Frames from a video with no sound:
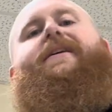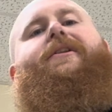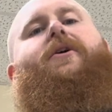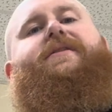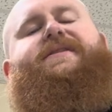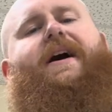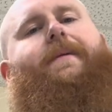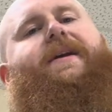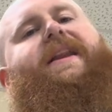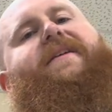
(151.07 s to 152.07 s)
a long
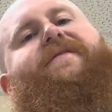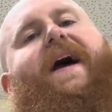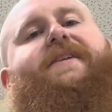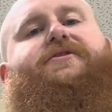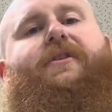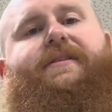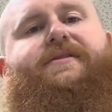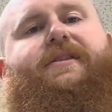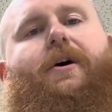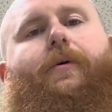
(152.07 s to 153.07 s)
time getting faster and
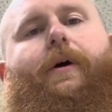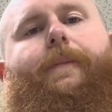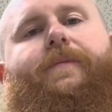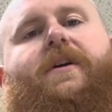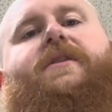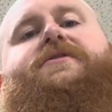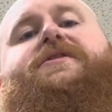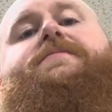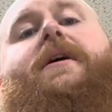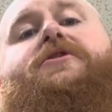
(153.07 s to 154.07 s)
slower.
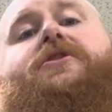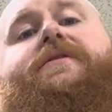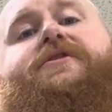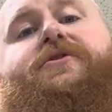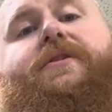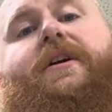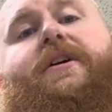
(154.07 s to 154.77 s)
Just make sure that you can